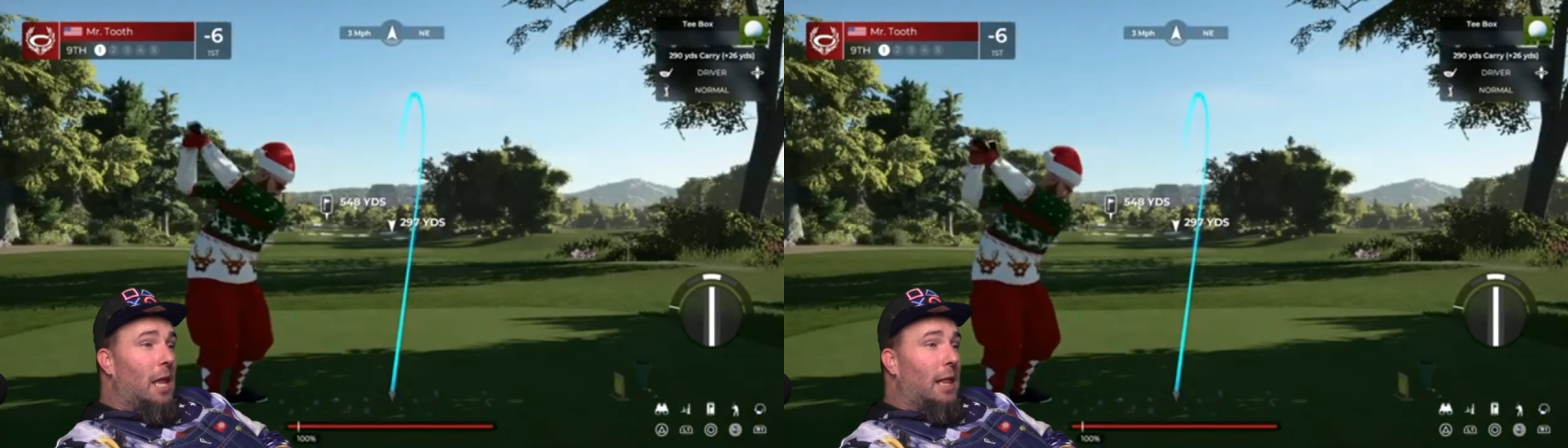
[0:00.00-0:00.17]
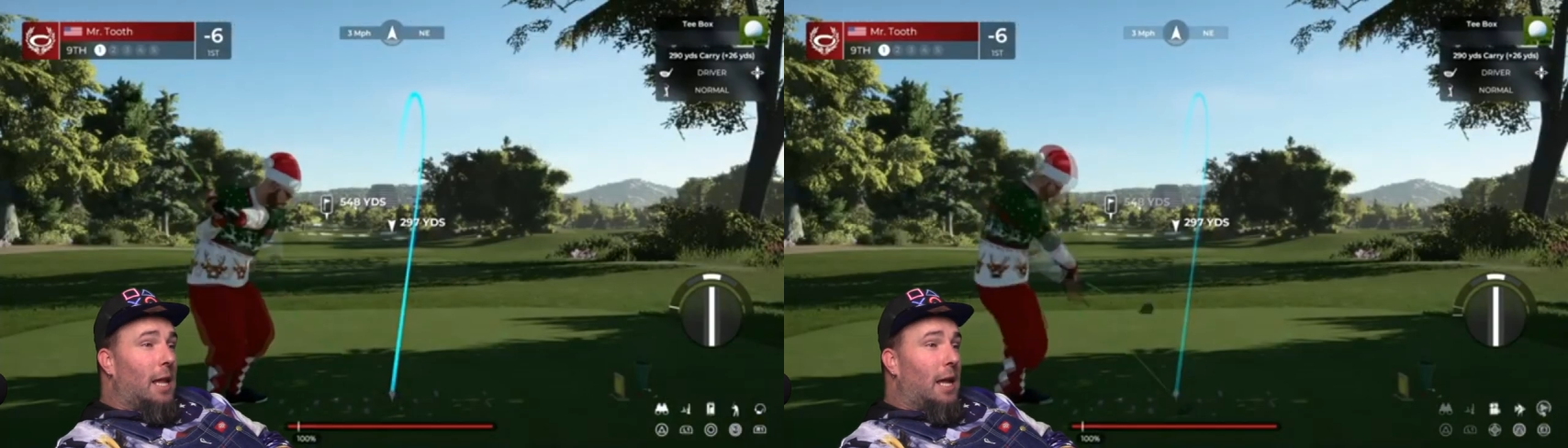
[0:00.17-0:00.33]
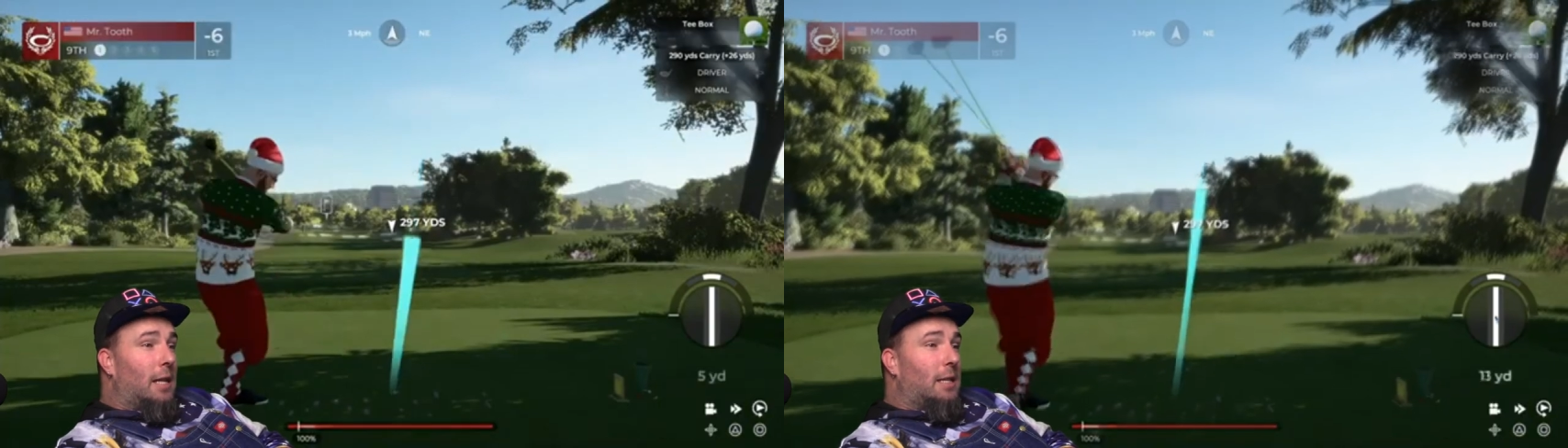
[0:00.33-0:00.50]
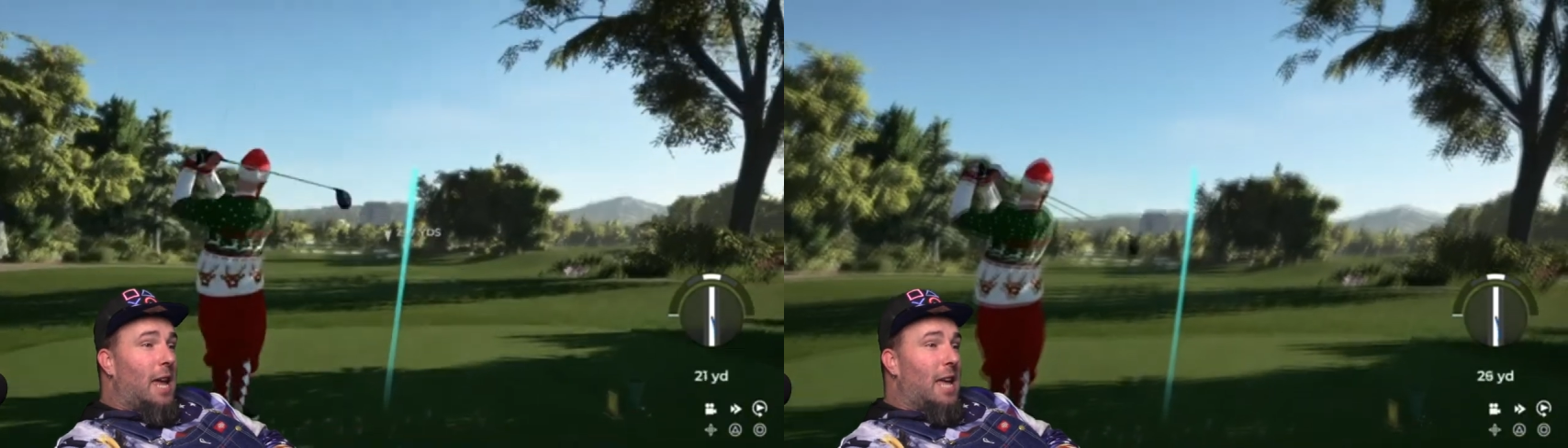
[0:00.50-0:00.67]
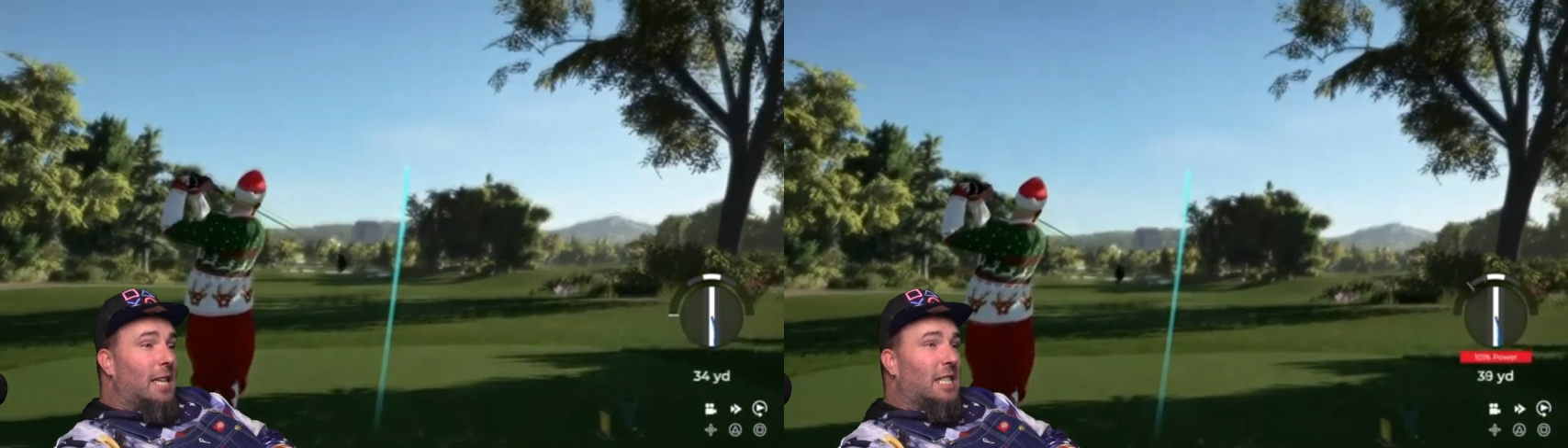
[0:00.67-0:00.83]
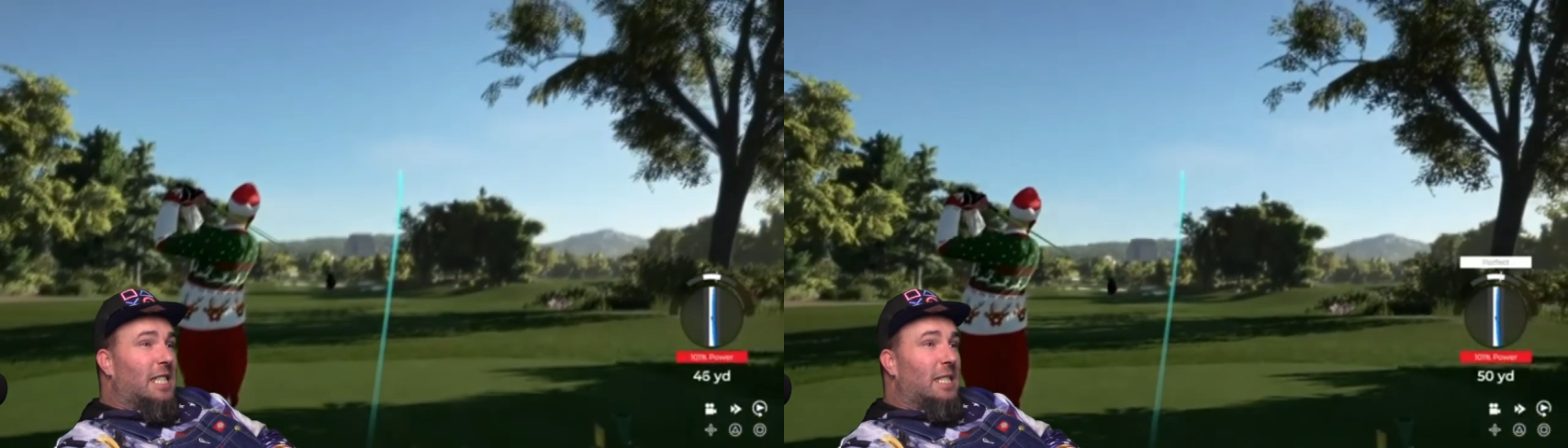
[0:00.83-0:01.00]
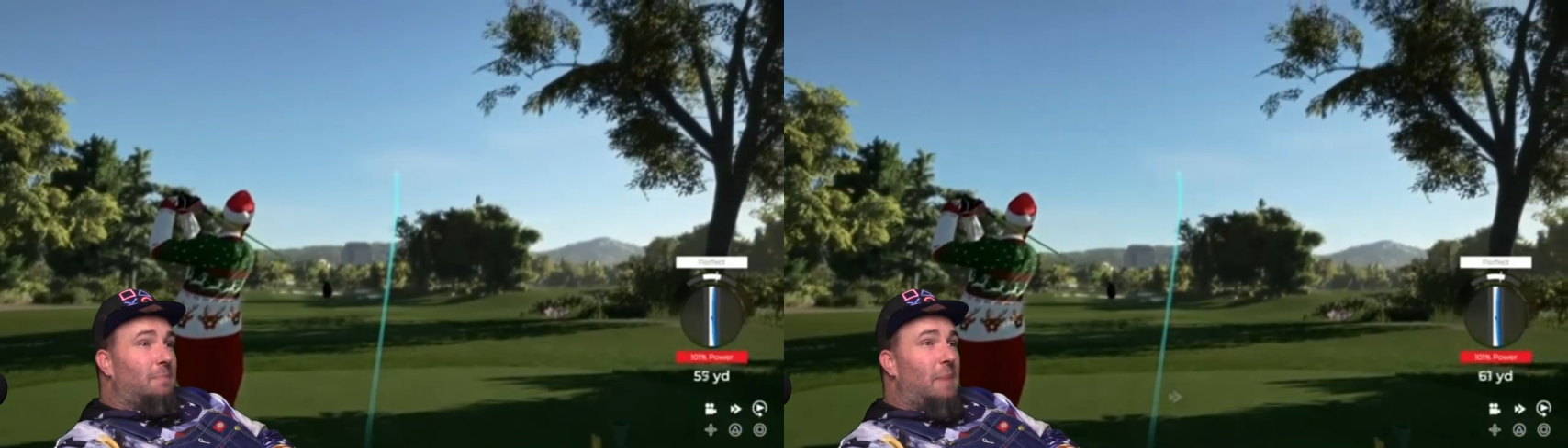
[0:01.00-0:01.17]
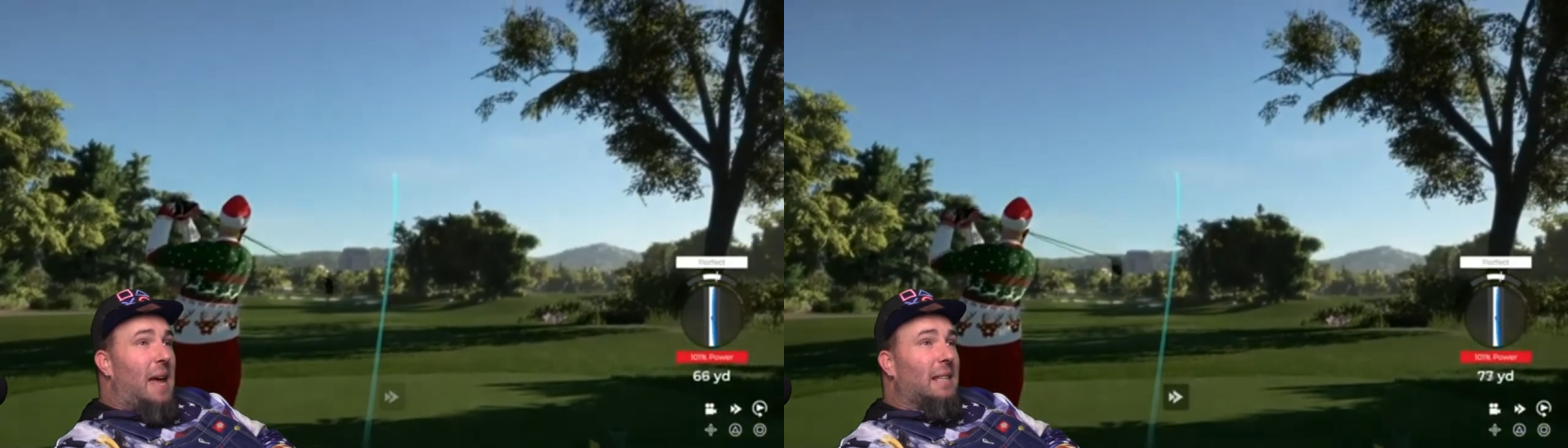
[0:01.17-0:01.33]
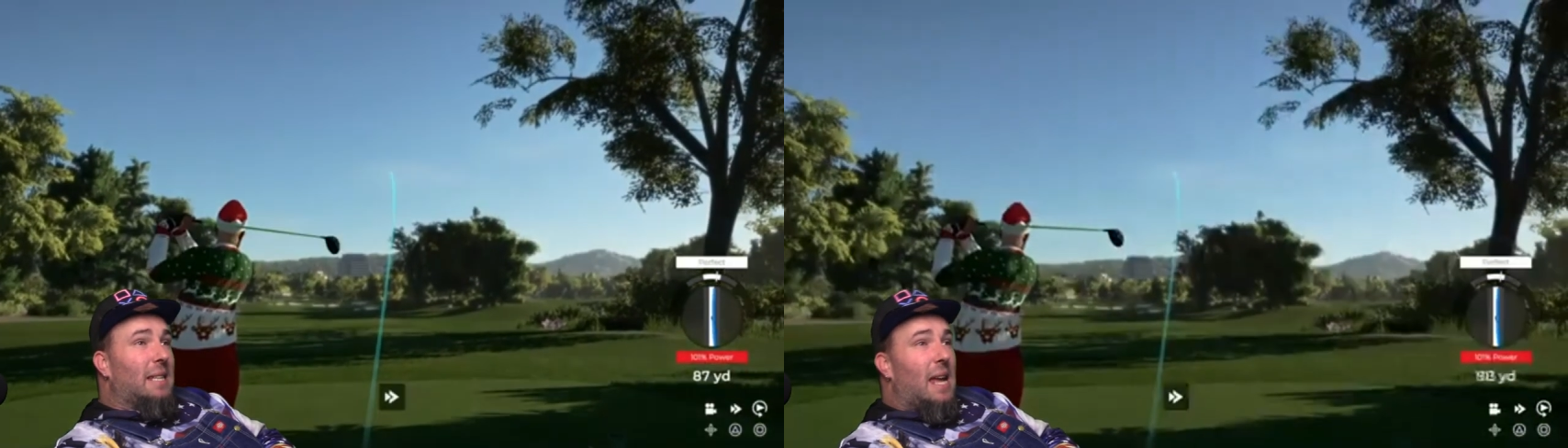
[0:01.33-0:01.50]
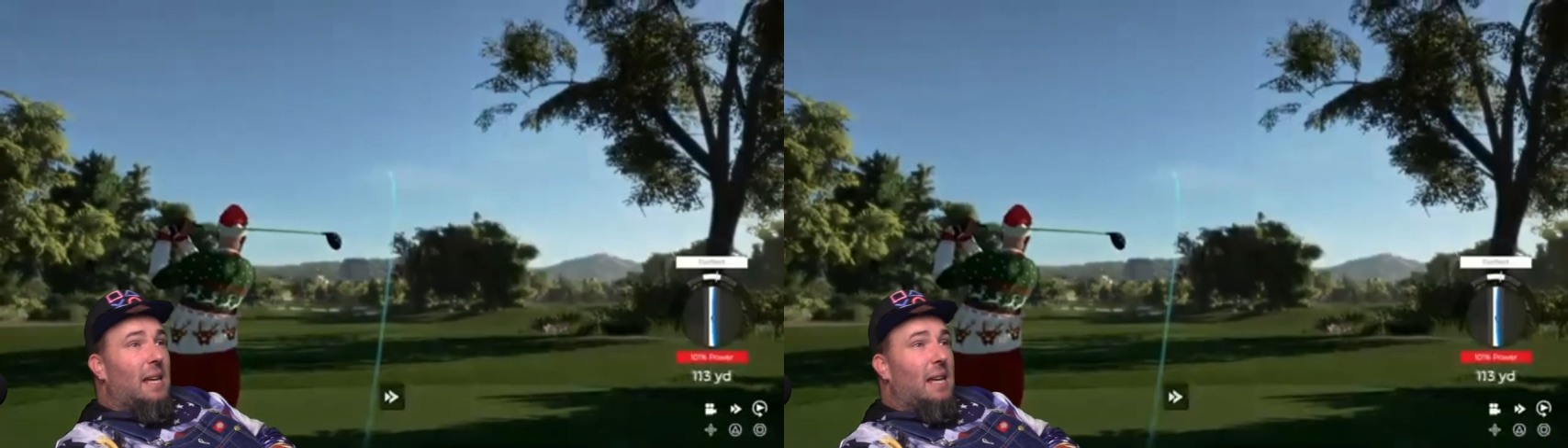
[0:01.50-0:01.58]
Let's smack that,